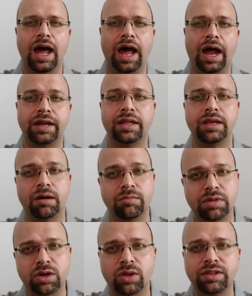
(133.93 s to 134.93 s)
and the
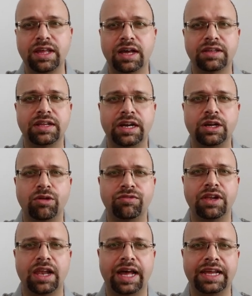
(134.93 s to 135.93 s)
number on the other end of
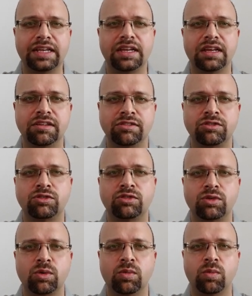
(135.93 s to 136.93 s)
the line
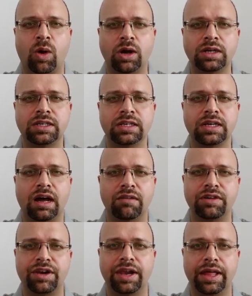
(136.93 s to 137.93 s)
is what
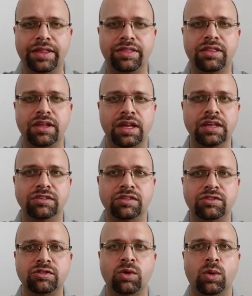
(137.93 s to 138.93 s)
our length
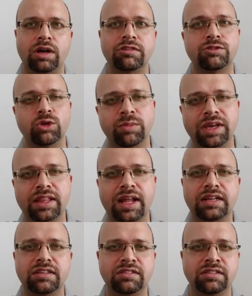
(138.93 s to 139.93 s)
is. So assuming
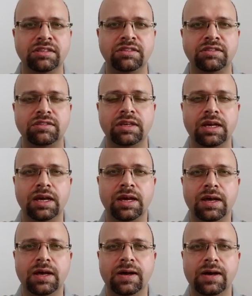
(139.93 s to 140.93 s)
that this is
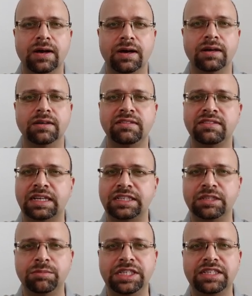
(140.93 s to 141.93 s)
a
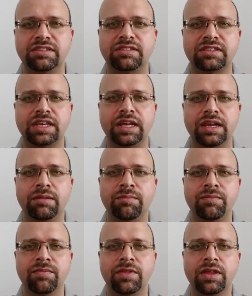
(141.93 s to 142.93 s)
centimeter scale,
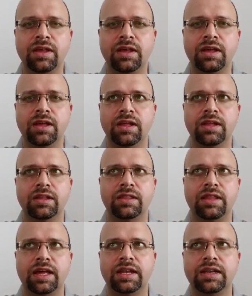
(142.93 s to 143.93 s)

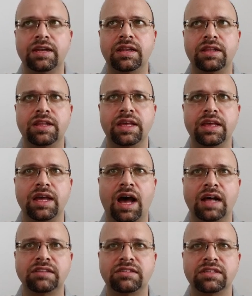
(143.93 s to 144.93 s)
then the
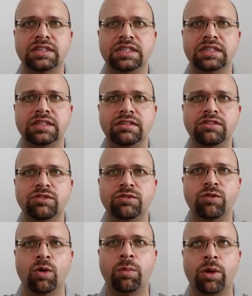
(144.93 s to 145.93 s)
answer here
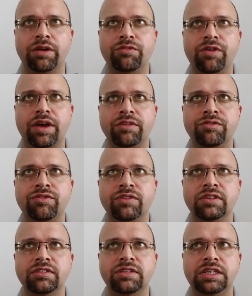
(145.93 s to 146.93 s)
is
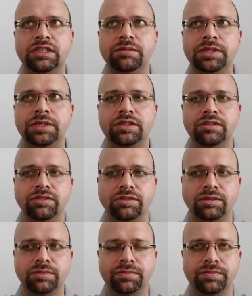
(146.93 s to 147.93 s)
4.5
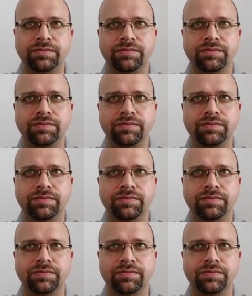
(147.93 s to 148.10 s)
centimeters.